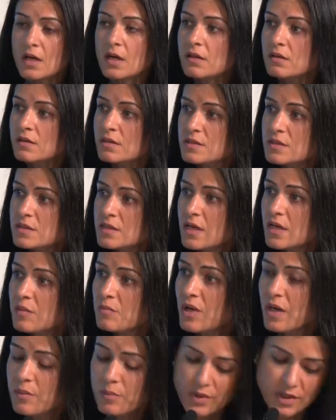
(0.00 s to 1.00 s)
The
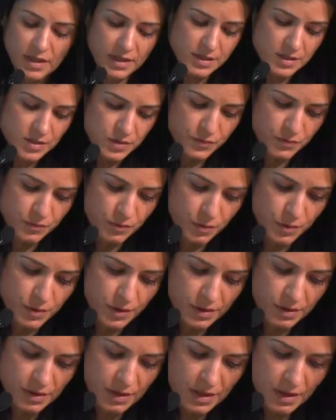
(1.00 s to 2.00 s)
same applies
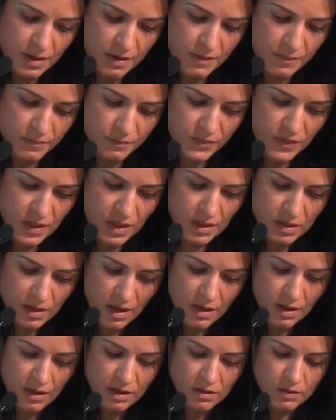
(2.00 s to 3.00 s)
for
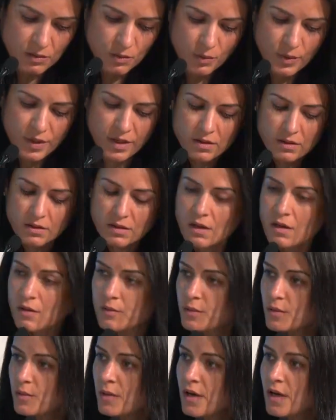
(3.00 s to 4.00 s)
AI, where now
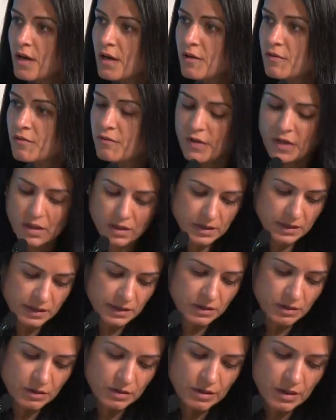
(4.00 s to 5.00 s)
you have a
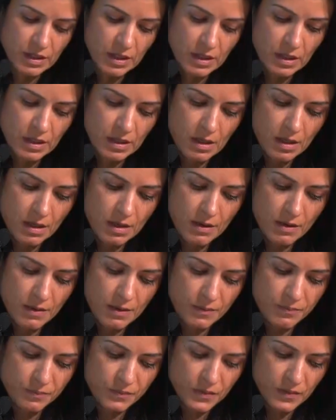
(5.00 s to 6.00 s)
clear
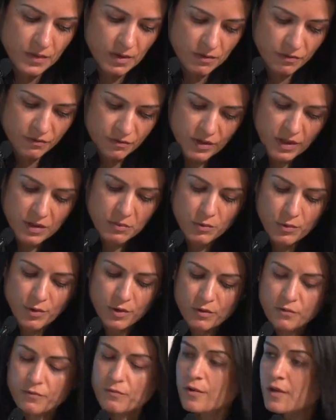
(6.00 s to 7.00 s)

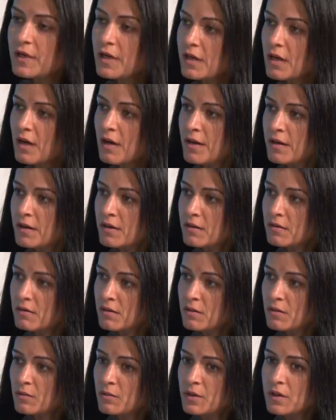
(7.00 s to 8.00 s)
framework for AI in
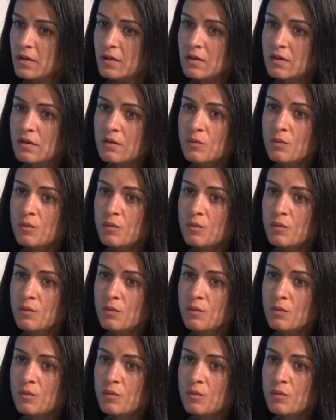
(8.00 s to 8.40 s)
the UAE,